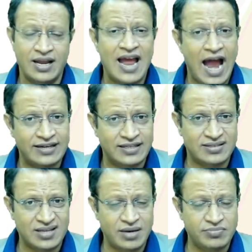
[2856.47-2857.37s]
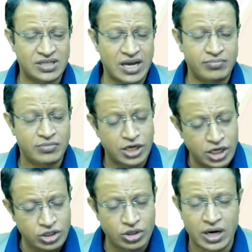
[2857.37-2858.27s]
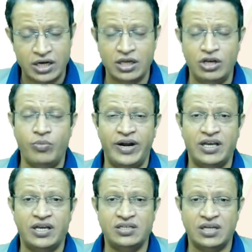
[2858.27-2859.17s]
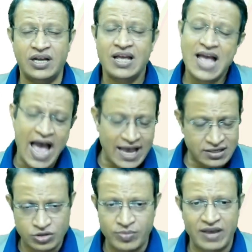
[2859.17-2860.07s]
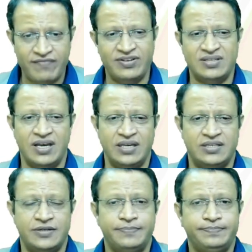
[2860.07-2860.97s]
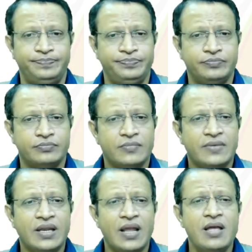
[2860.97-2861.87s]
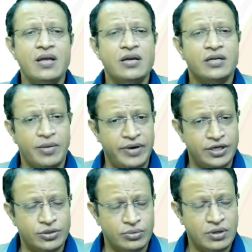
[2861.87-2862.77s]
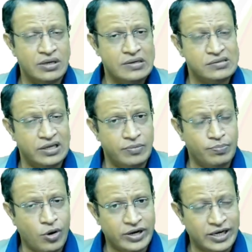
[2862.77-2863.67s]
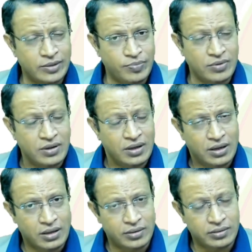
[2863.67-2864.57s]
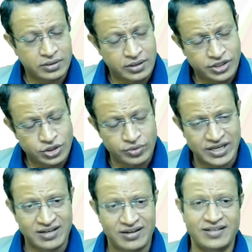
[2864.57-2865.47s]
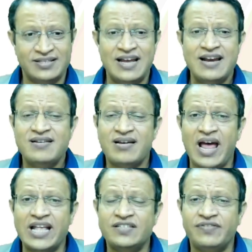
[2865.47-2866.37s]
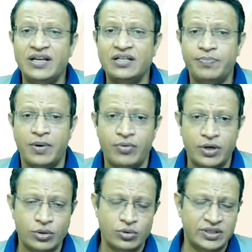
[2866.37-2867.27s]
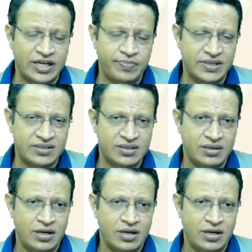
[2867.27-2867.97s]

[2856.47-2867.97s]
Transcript: At the same time, need to continue medication has to be emphasized. Coming to the important issue here is transferring the power to co-therapist.